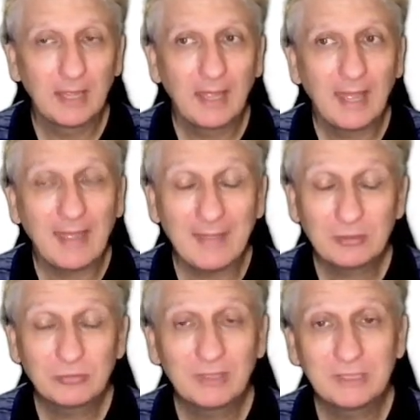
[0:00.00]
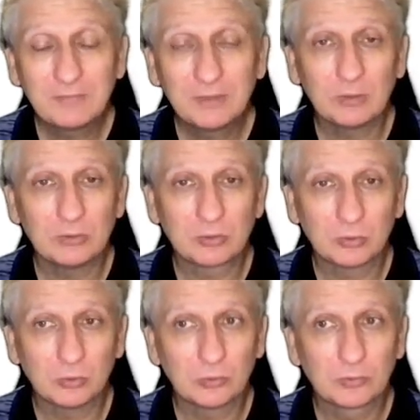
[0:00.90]
And that's really difficult in
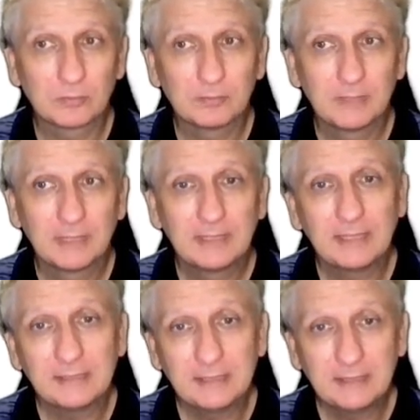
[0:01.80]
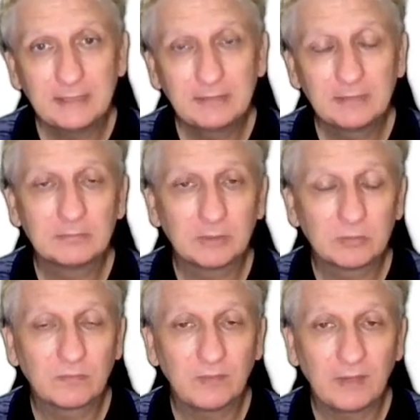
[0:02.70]
schools. Indeed, there's a
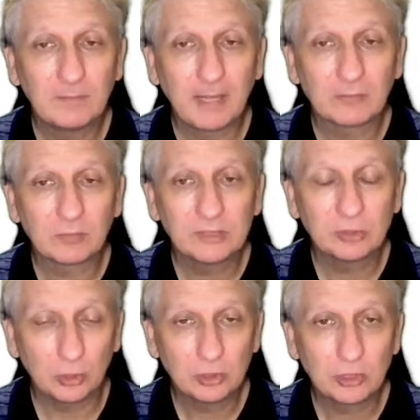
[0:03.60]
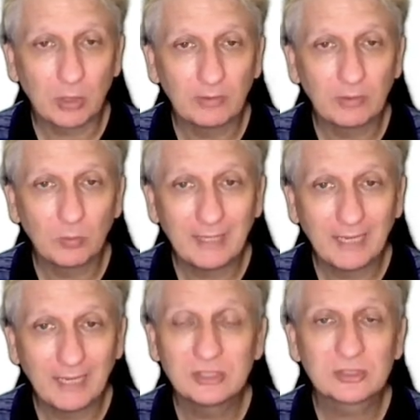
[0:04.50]
fair amount of research showing that we
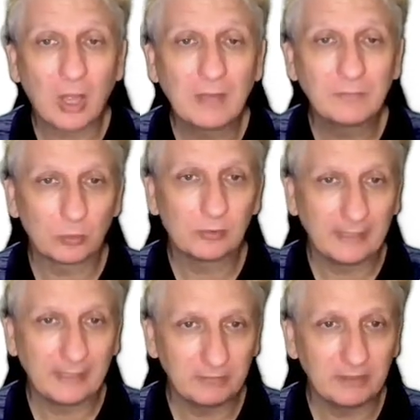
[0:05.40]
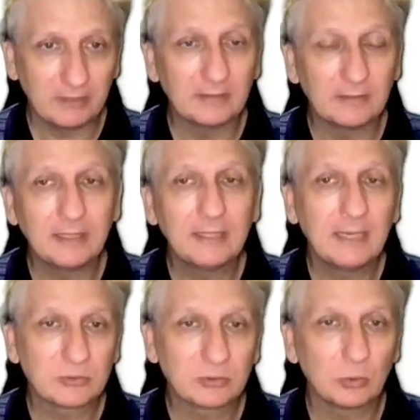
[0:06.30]
actually stifle creativity in our
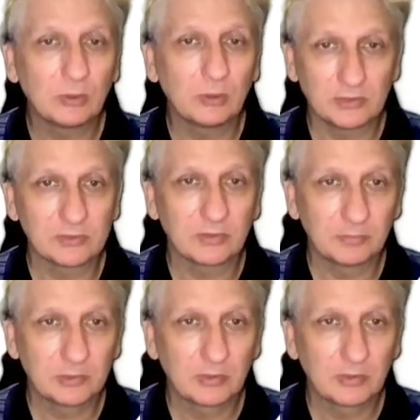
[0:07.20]
schooling systems